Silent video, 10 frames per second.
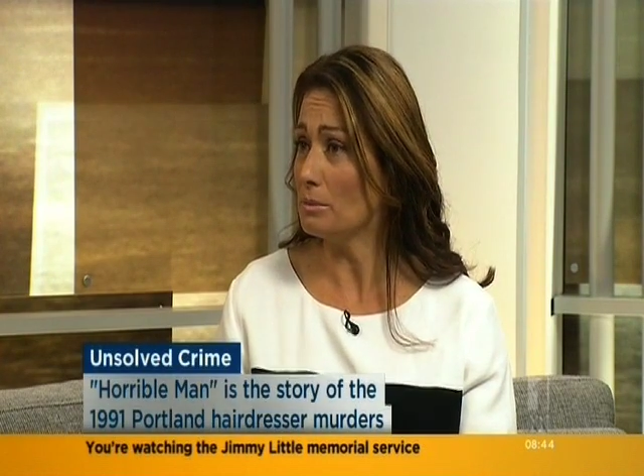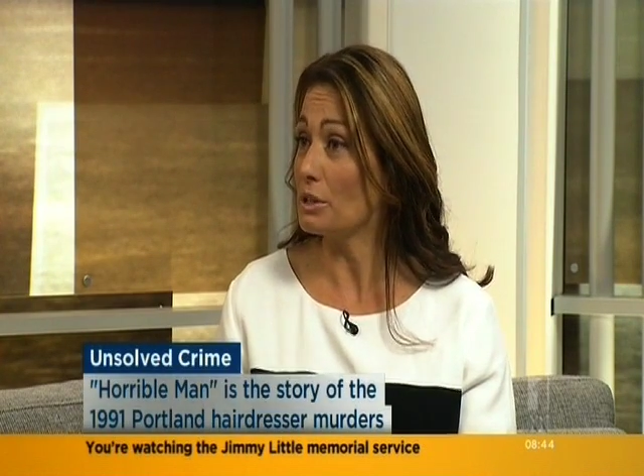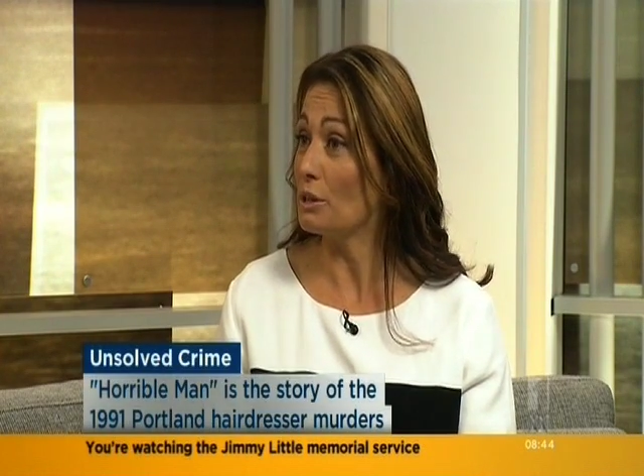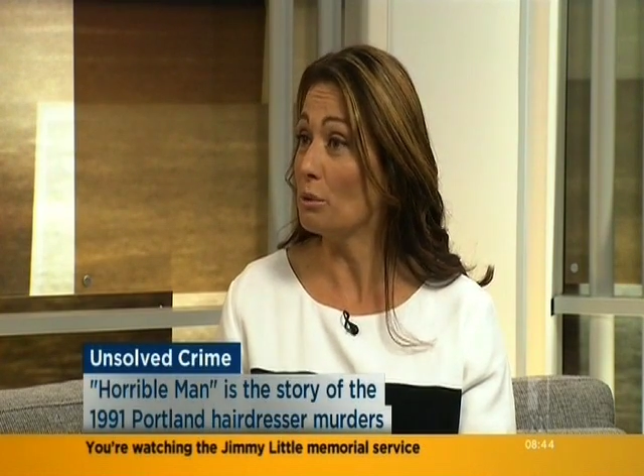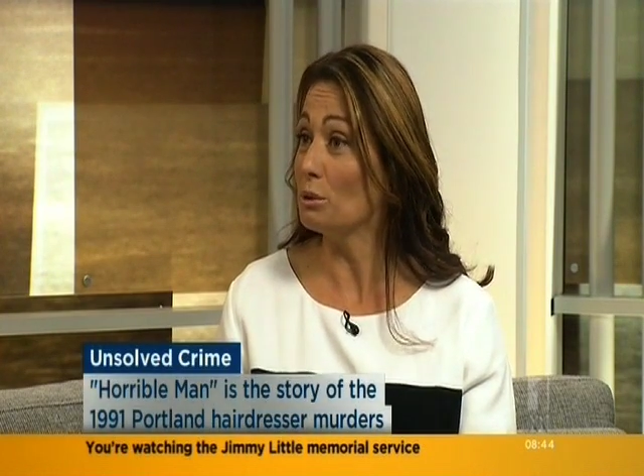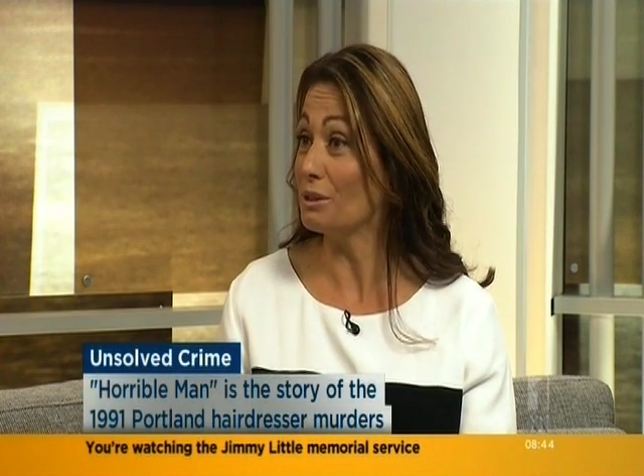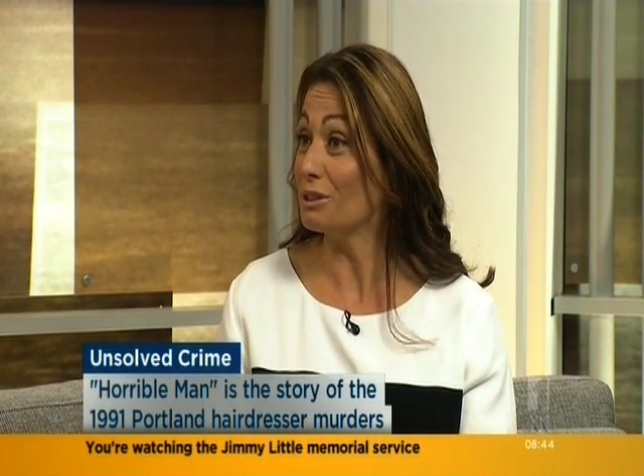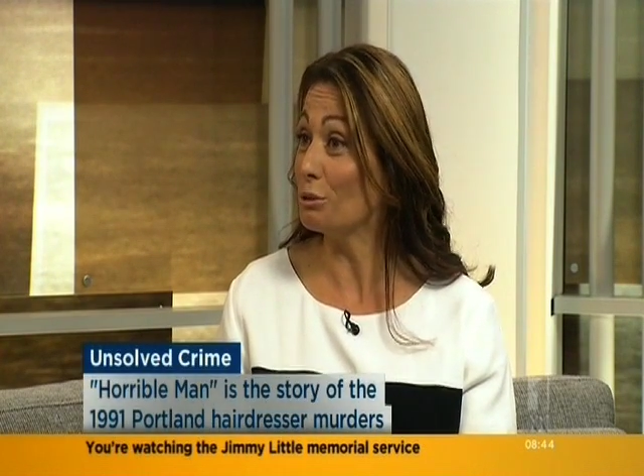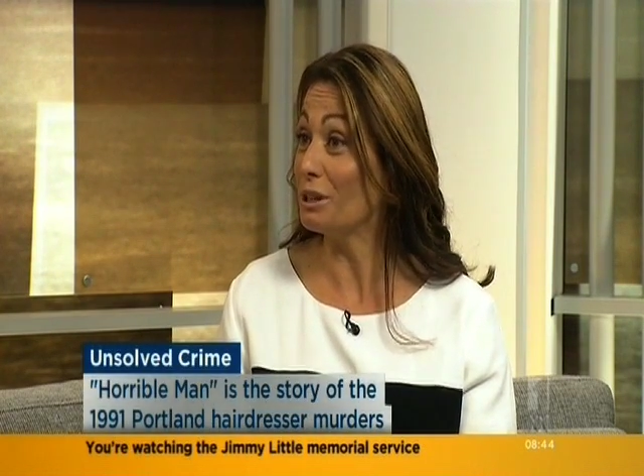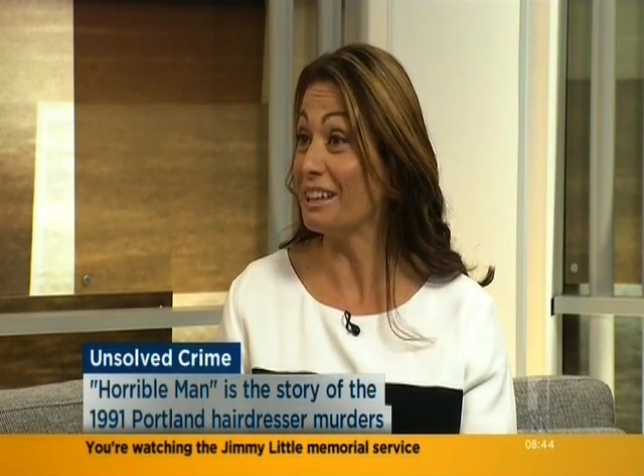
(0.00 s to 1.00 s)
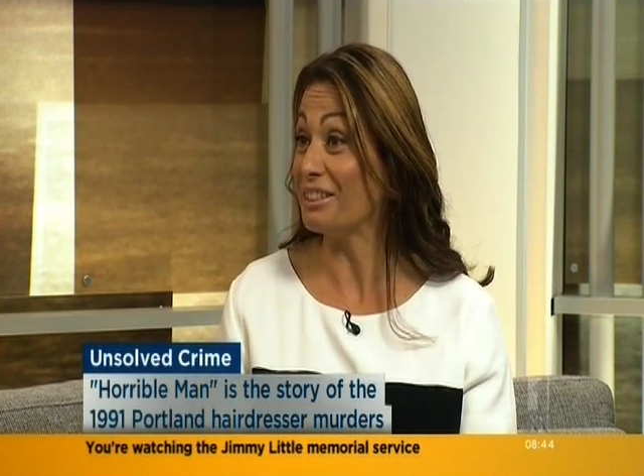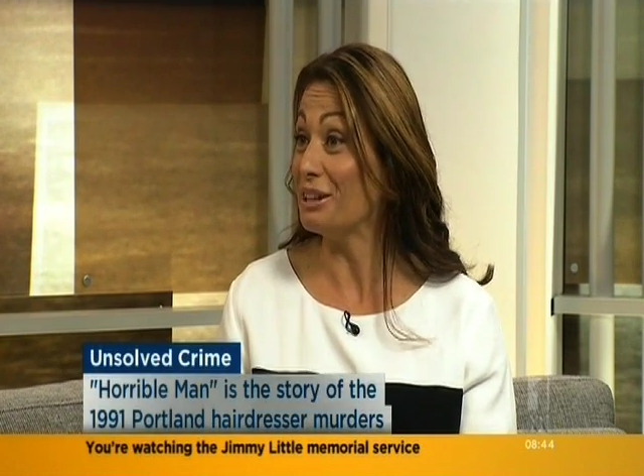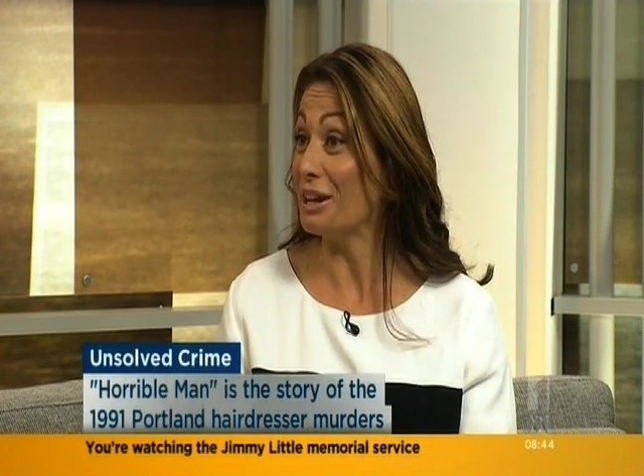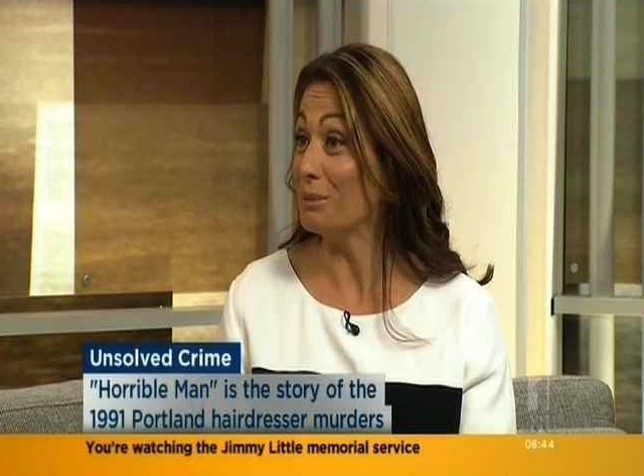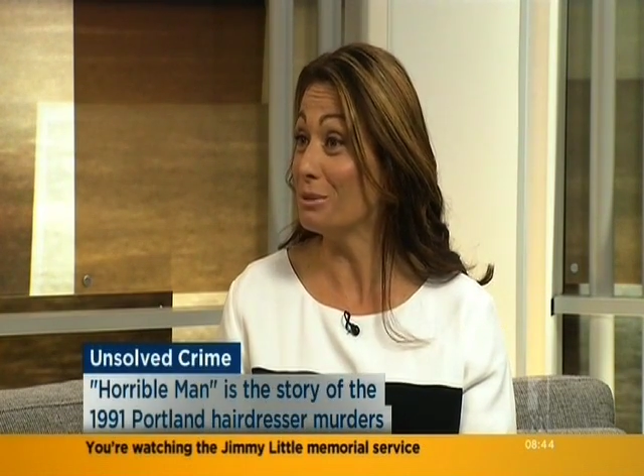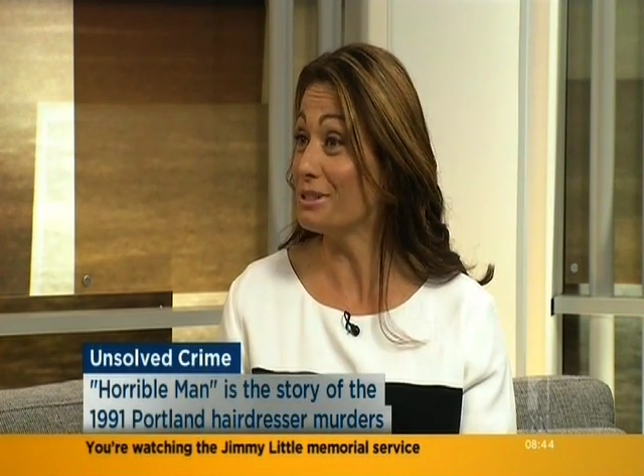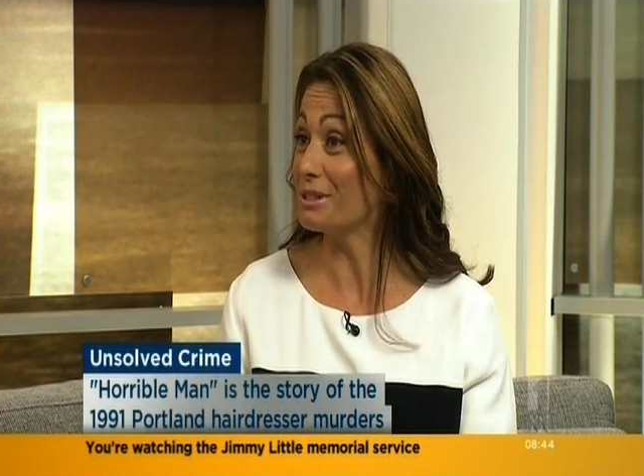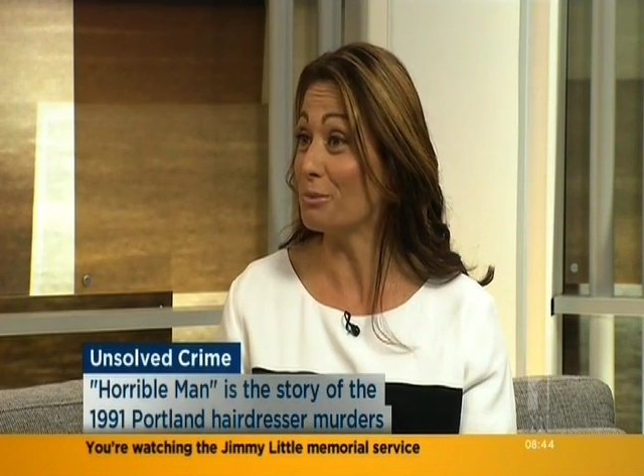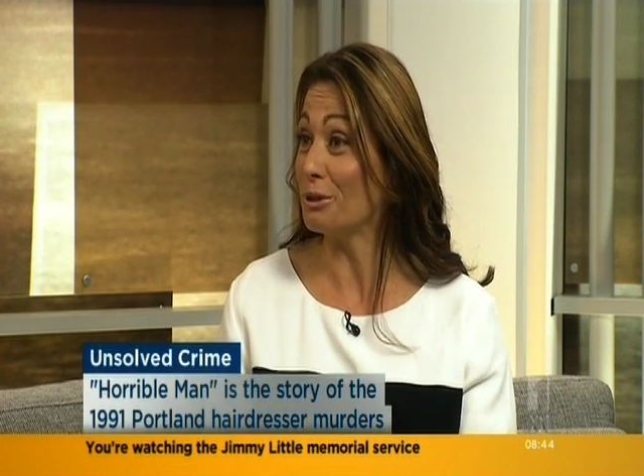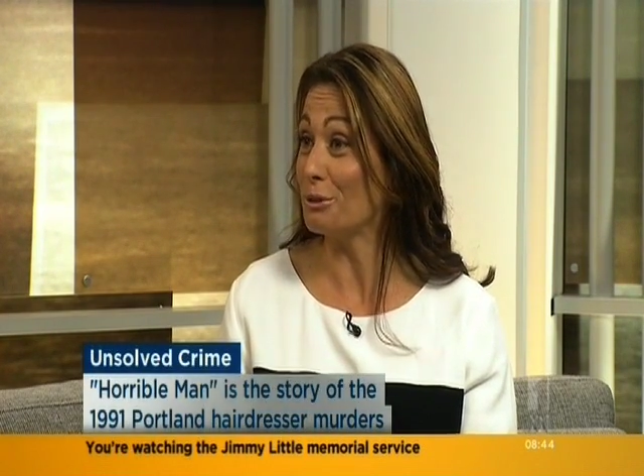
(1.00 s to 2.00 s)
so they were looking at their
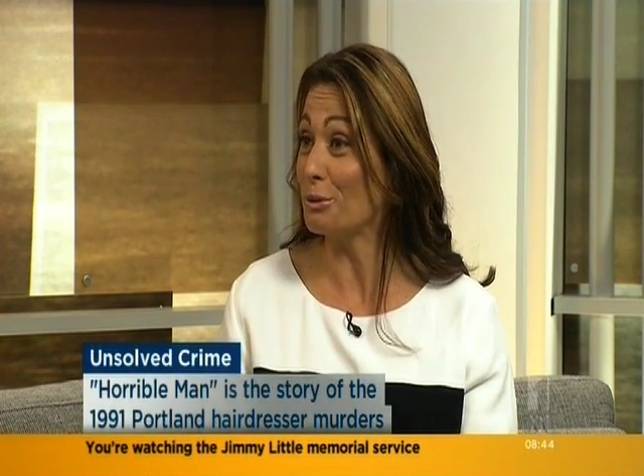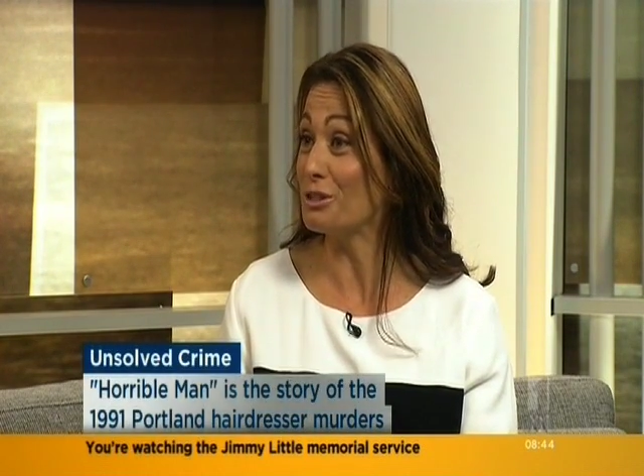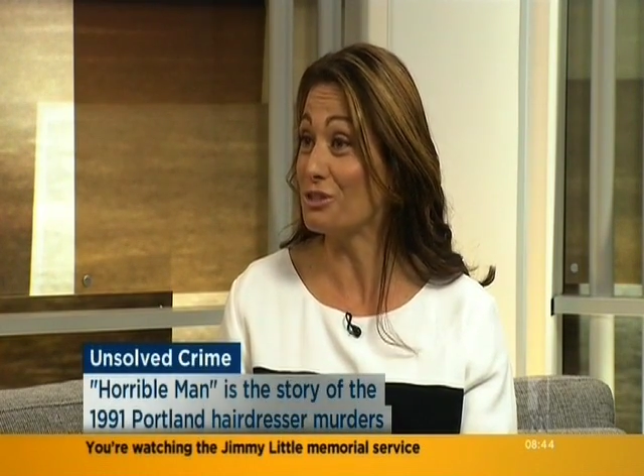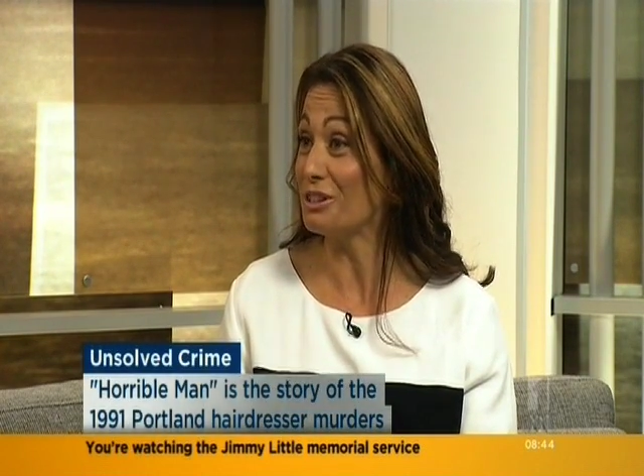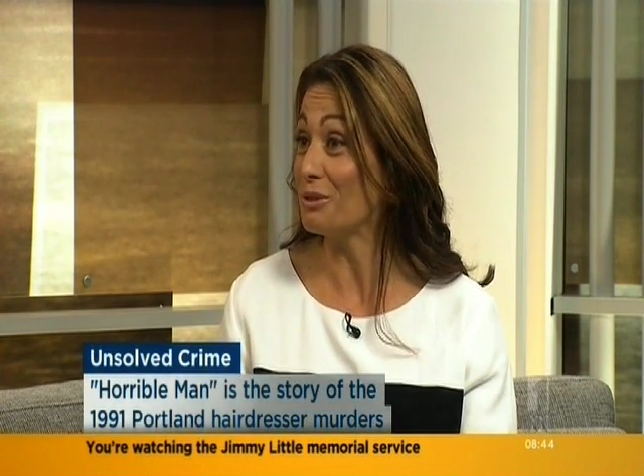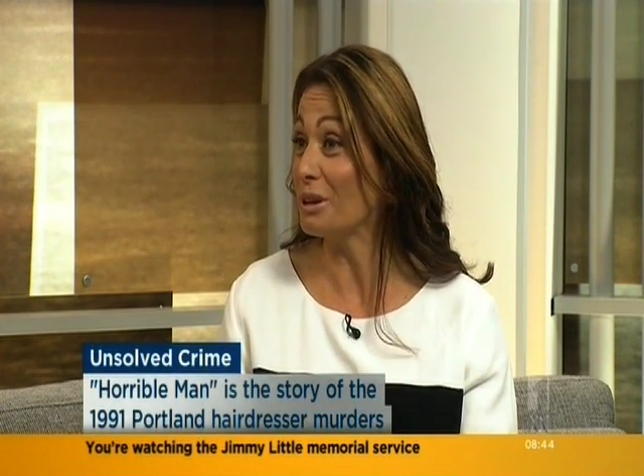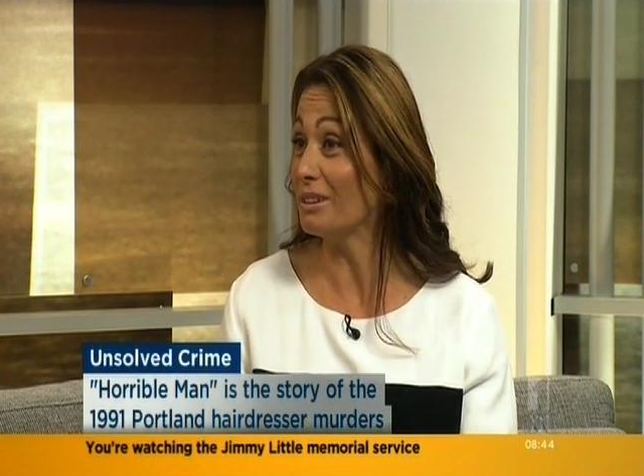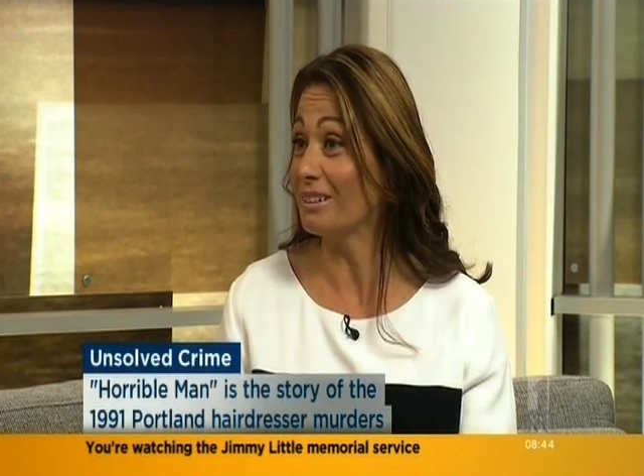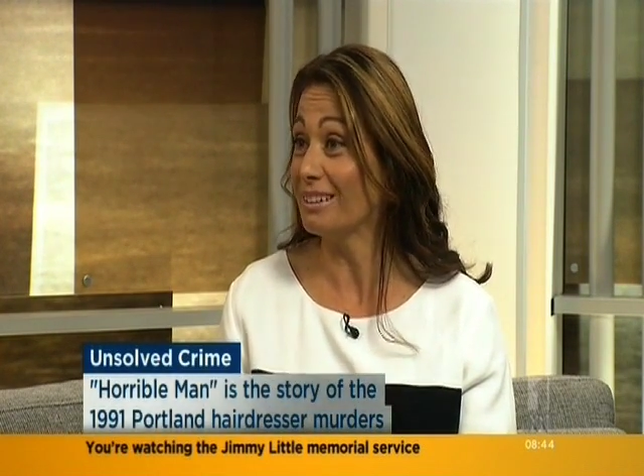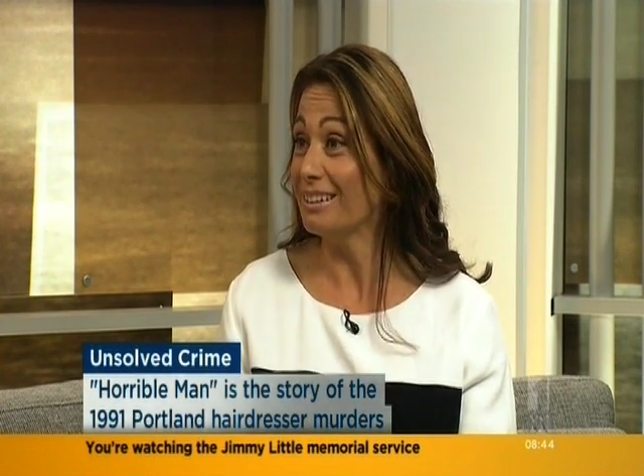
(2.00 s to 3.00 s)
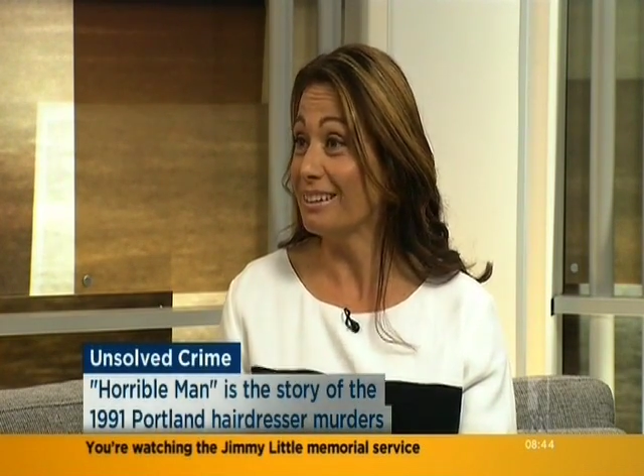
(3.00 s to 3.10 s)
neighbours, one questioning whether,